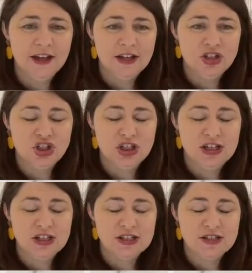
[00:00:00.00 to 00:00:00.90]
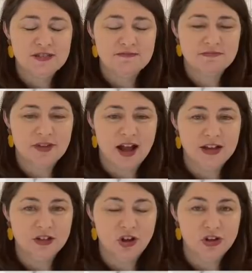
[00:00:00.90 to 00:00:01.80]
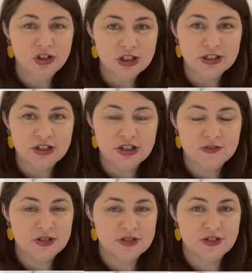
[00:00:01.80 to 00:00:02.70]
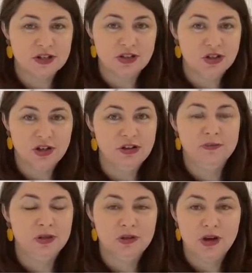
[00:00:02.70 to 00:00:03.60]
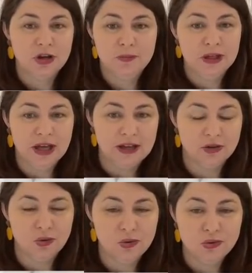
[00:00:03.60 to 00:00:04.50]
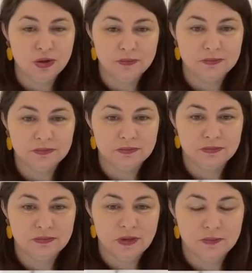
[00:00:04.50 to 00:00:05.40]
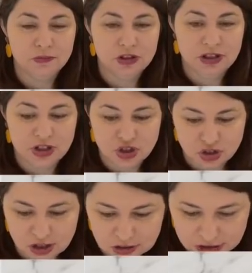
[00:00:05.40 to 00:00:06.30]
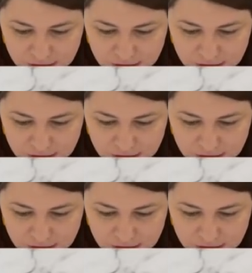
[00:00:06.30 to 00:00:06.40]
And she just unloaded. She was just like, no, I'm not coping at all. I'm really struggling.